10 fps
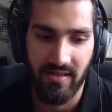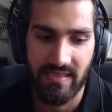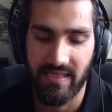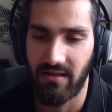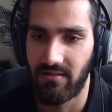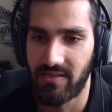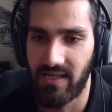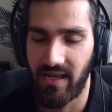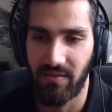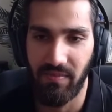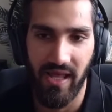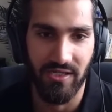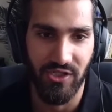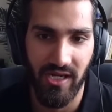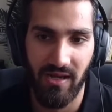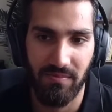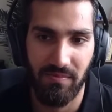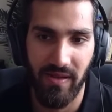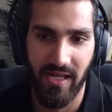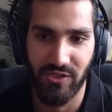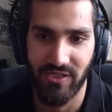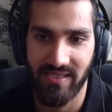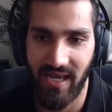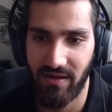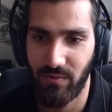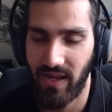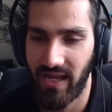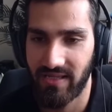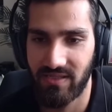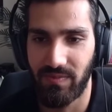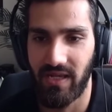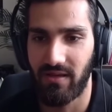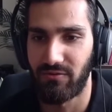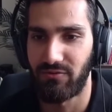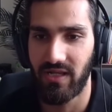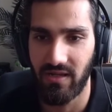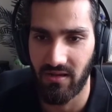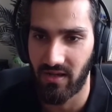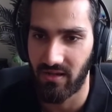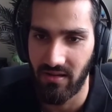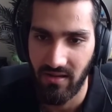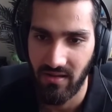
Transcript: skills like managing up, managing sideways, being a really good